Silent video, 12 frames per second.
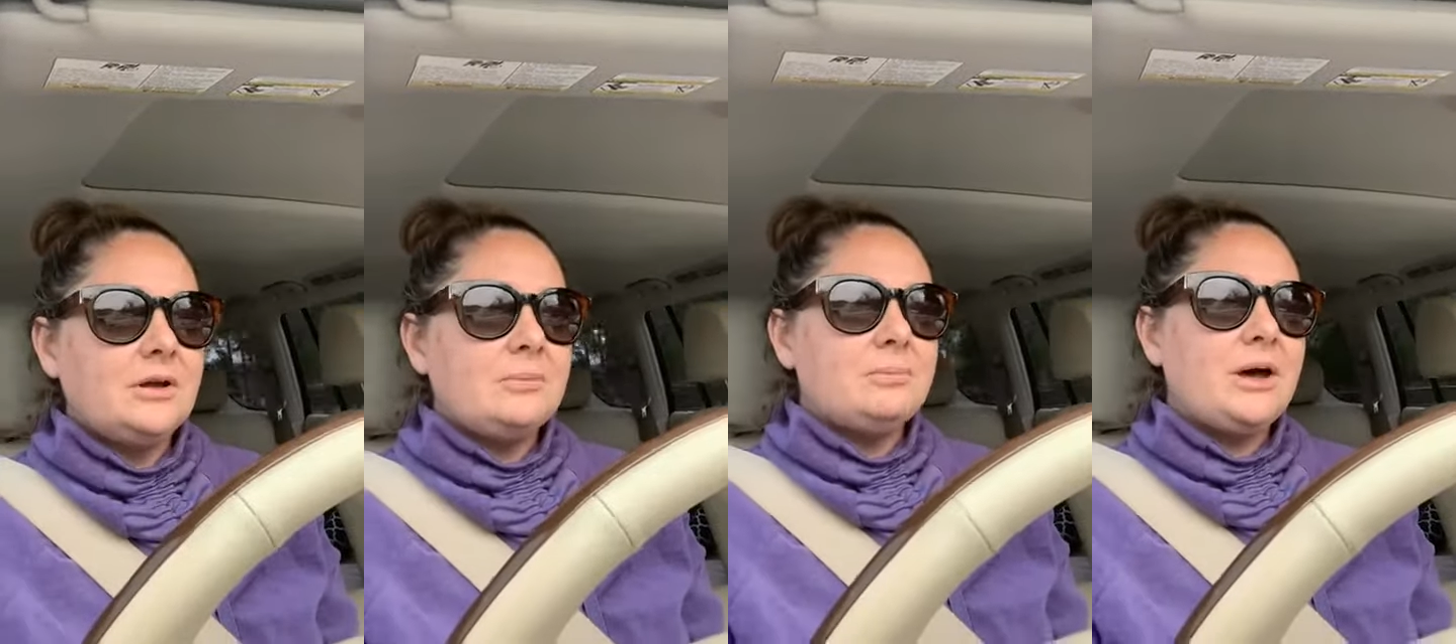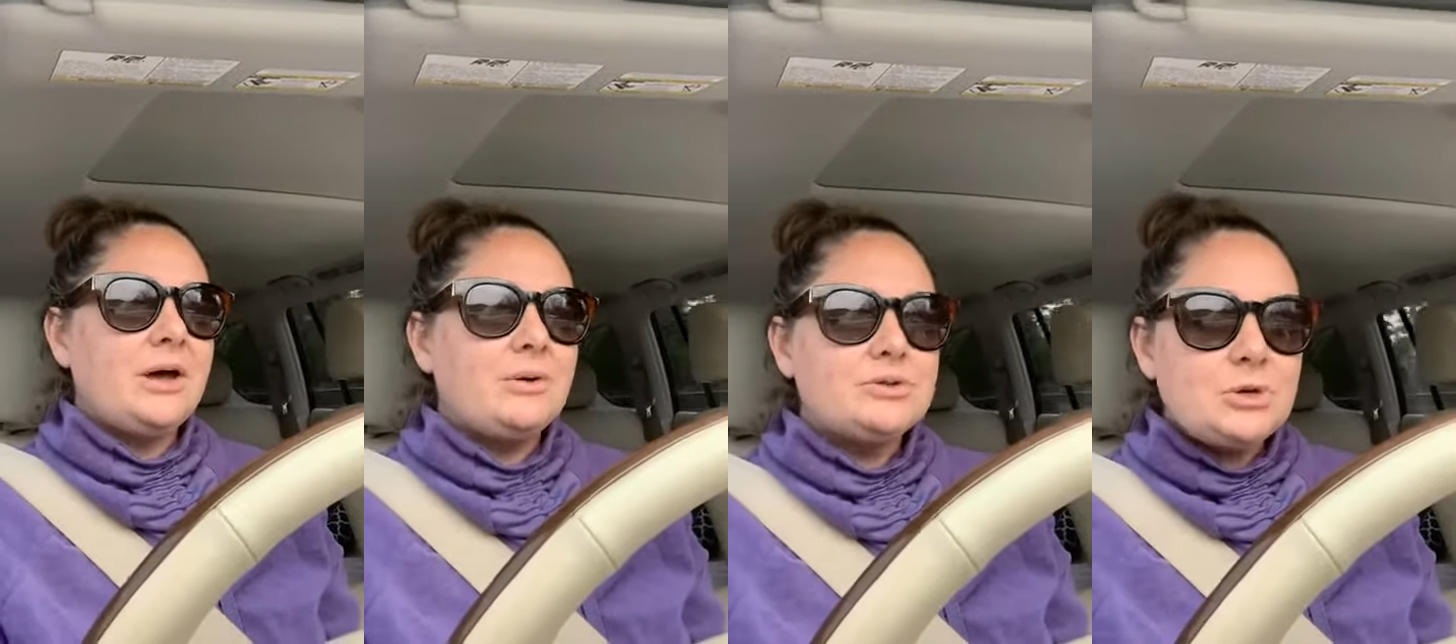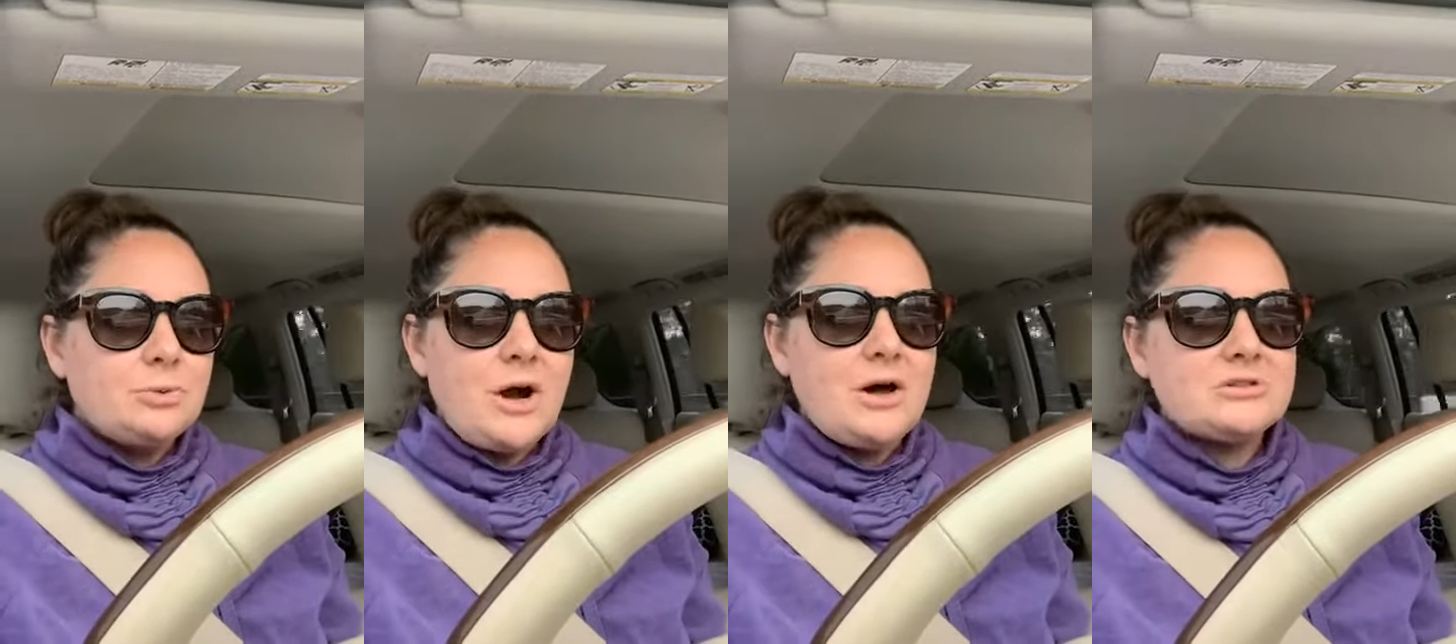but
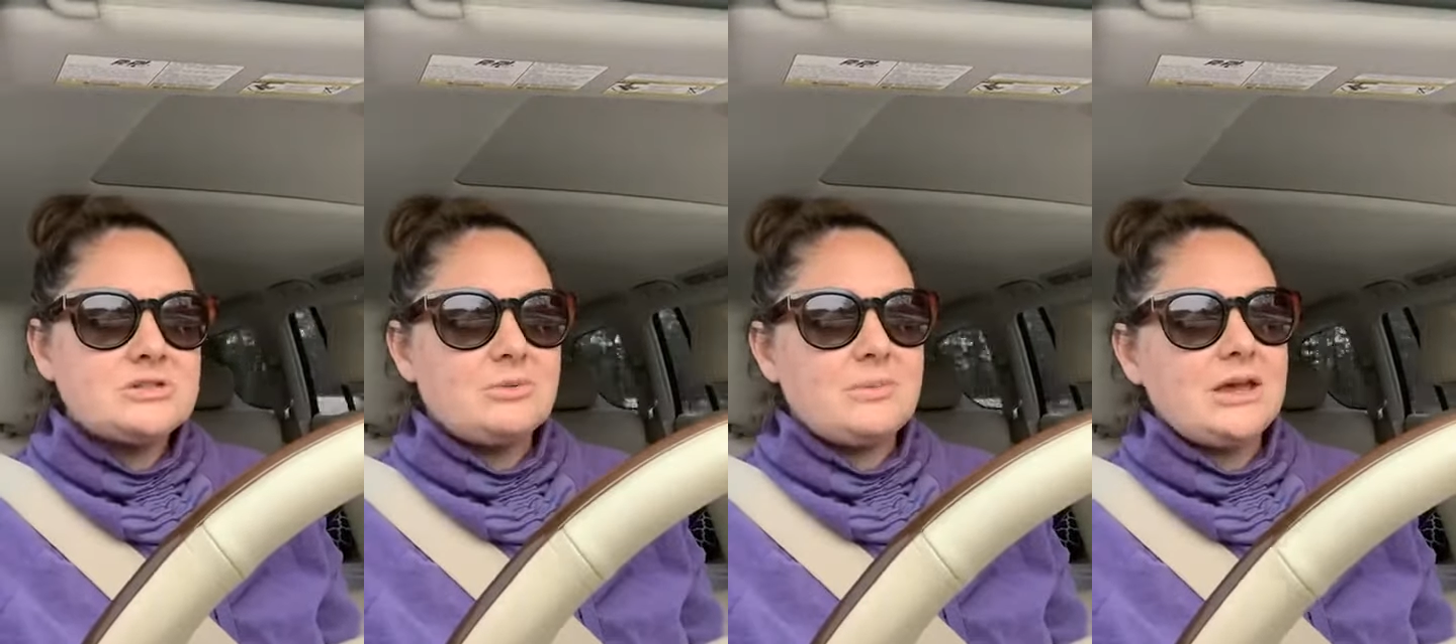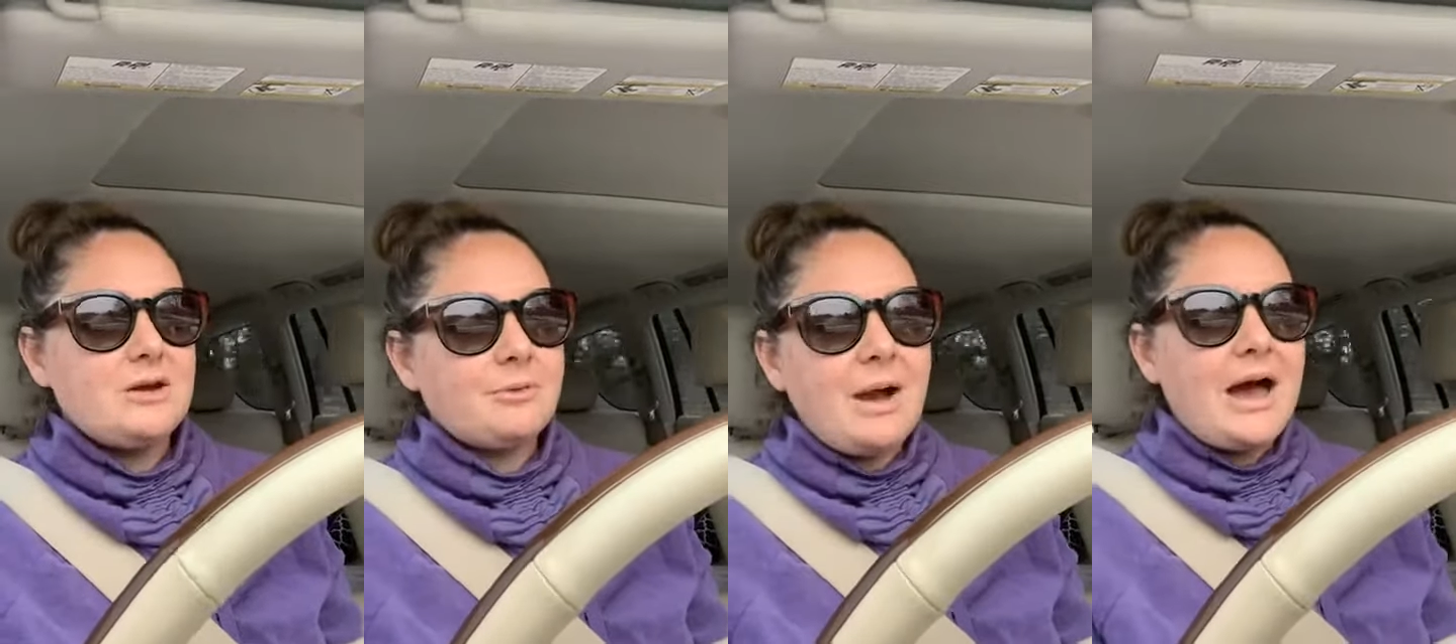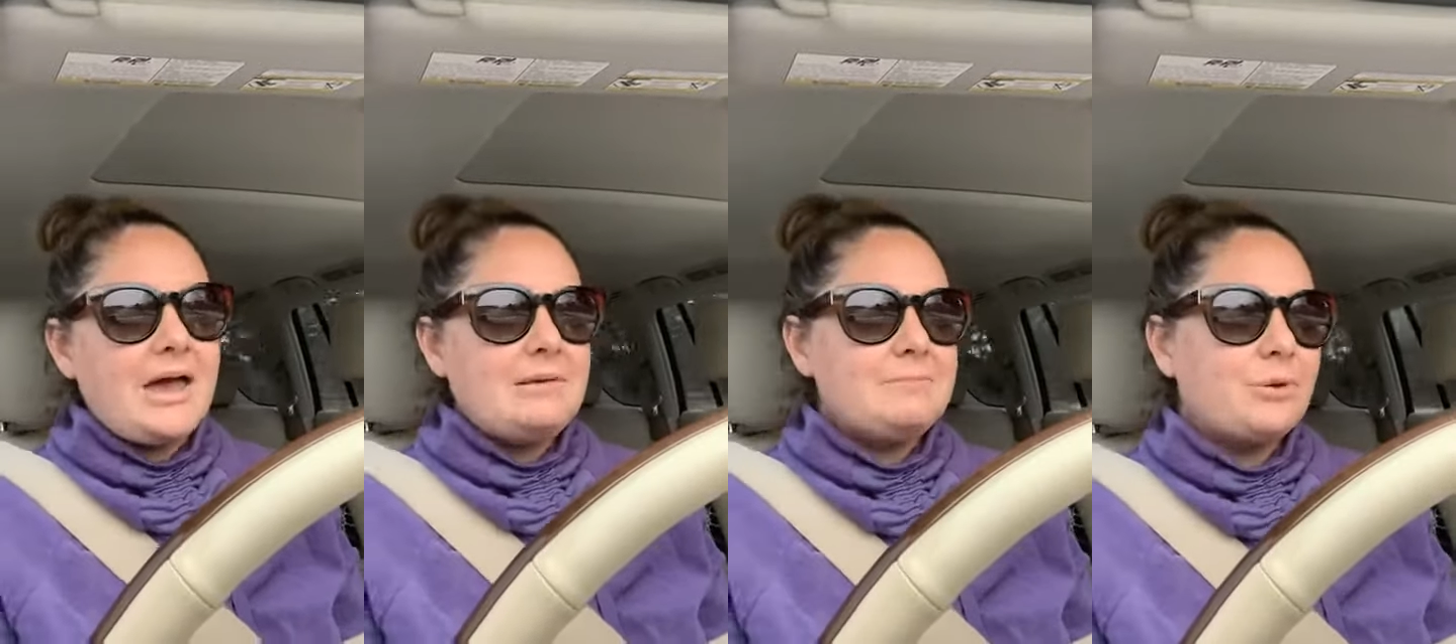two wrongs don't make a right.